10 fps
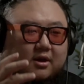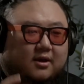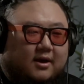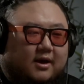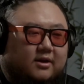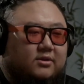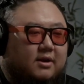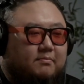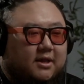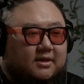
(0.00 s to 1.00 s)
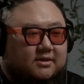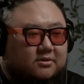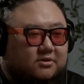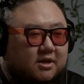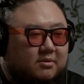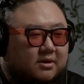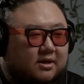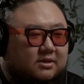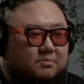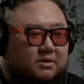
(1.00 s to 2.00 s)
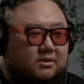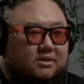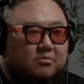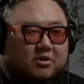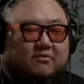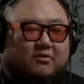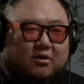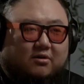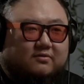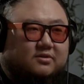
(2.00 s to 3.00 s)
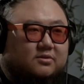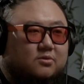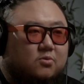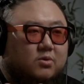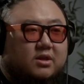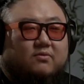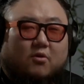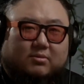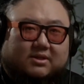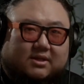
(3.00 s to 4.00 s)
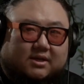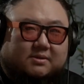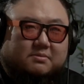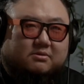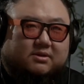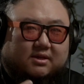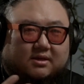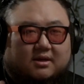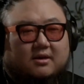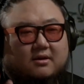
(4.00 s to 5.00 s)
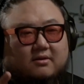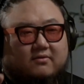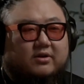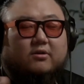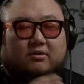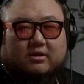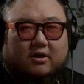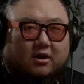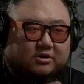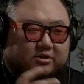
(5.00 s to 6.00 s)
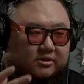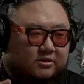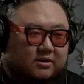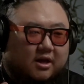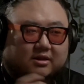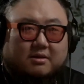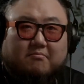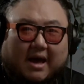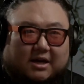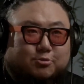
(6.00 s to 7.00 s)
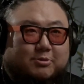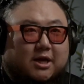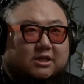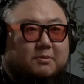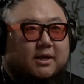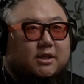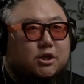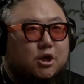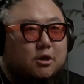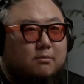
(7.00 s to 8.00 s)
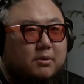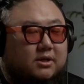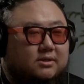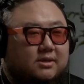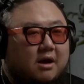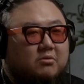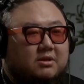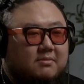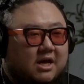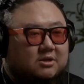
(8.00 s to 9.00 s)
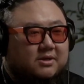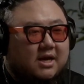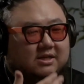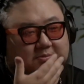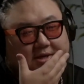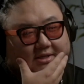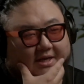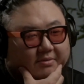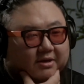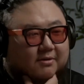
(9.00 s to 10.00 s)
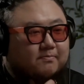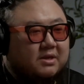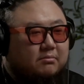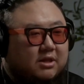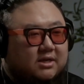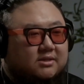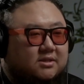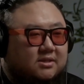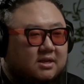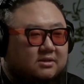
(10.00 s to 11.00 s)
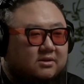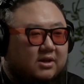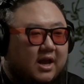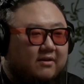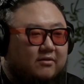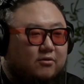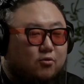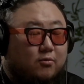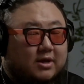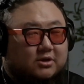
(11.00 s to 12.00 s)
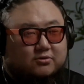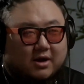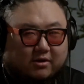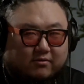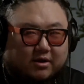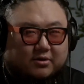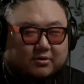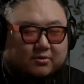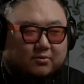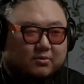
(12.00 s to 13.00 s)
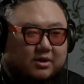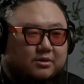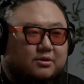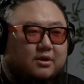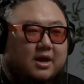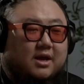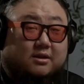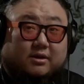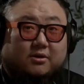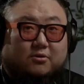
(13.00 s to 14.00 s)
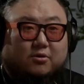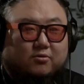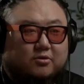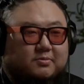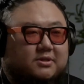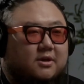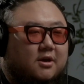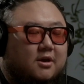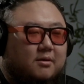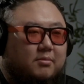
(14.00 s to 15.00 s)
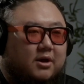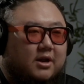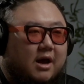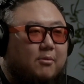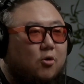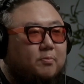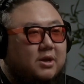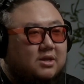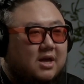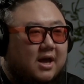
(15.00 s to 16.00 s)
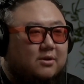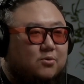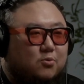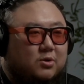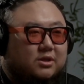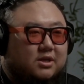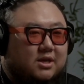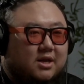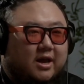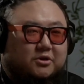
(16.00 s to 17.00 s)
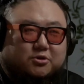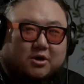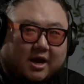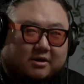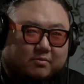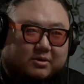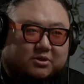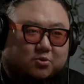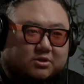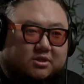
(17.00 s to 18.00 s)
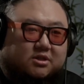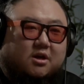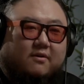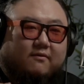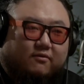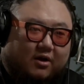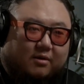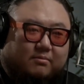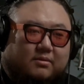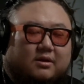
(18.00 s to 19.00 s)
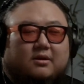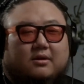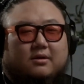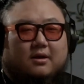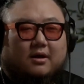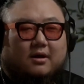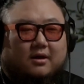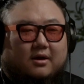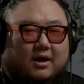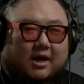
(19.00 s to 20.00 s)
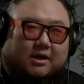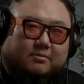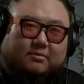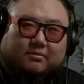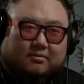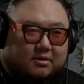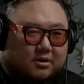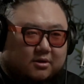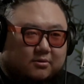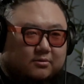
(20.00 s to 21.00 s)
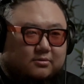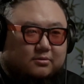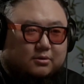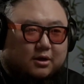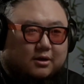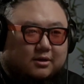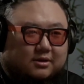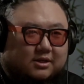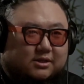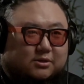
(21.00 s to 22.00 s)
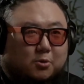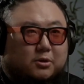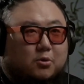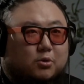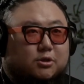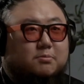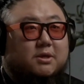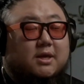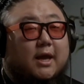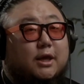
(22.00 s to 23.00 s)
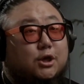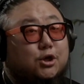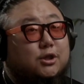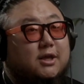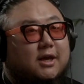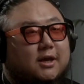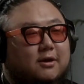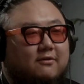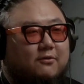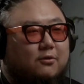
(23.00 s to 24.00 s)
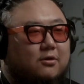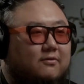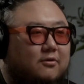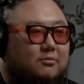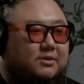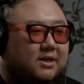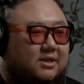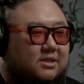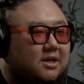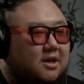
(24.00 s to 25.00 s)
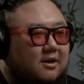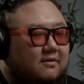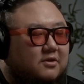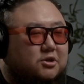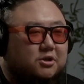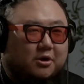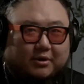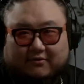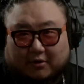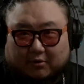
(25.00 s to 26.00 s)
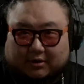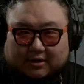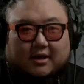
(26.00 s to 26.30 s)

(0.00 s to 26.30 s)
I know that Pledis Entertainment has been somewhat involved with Promis9's music very early on, just not the management aspect. But now with the management aspect, I mean, Pledis doesn't necessarily have a great track record with handling girl groups, but I'm hoping that with the extra added resources from HYBE, you know, this is only going to be a good thing for Promis9's future going forward.